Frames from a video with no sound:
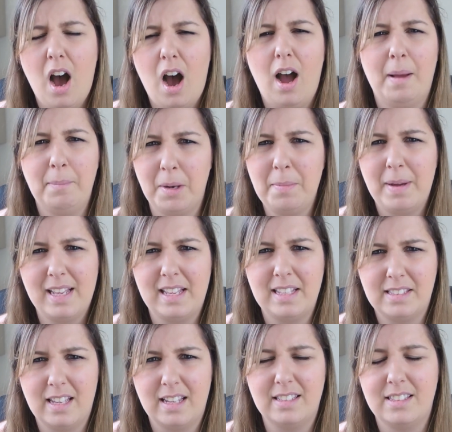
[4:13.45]
Am I making
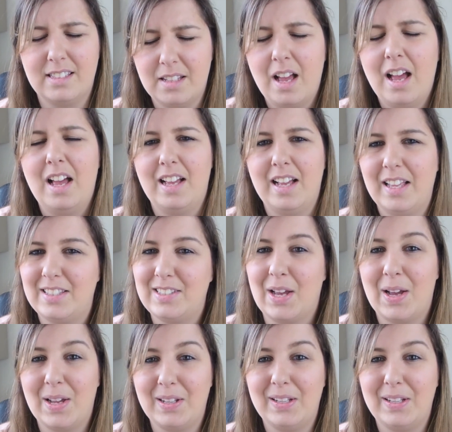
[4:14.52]
sense? So